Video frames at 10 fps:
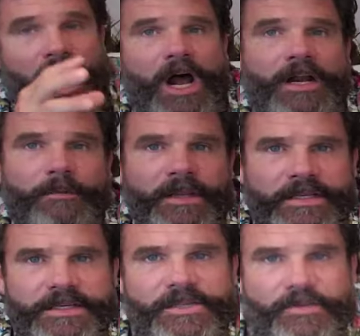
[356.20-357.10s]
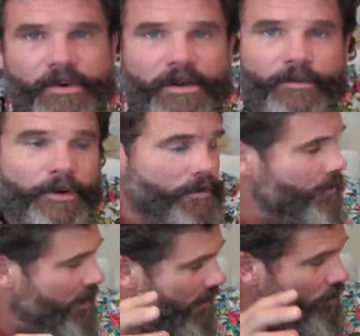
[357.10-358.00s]
ottoman that sits around the room,
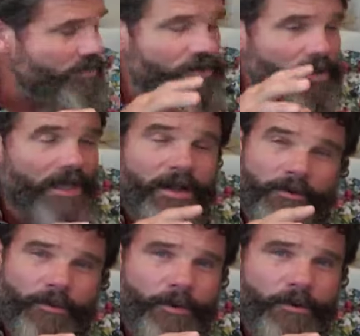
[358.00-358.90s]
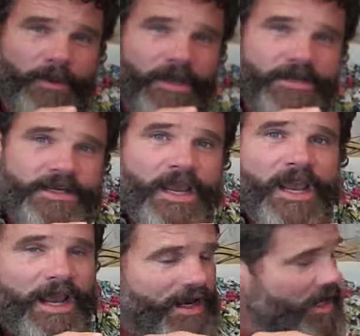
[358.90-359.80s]
depending on what your layout of the room is.
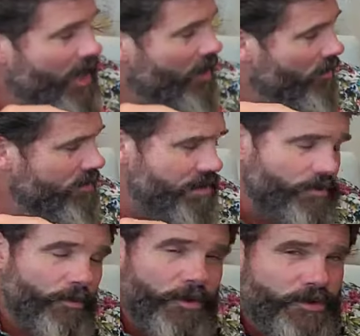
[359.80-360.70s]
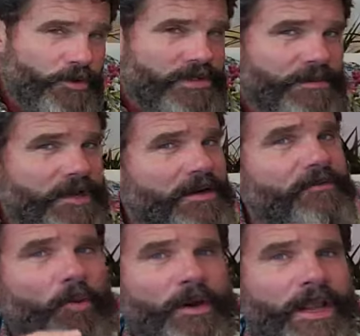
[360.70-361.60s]
And I always like, when we're doing some kind
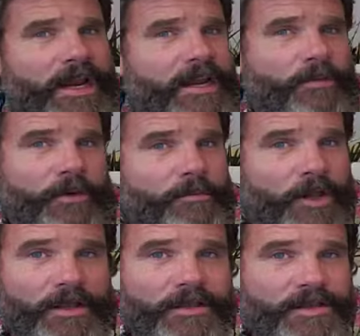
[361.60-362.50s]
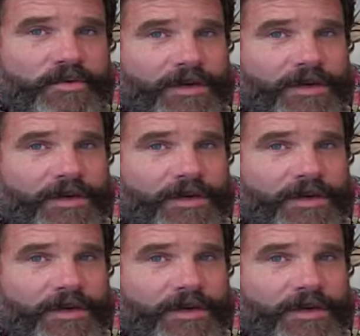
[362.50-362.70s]
of organic room like this,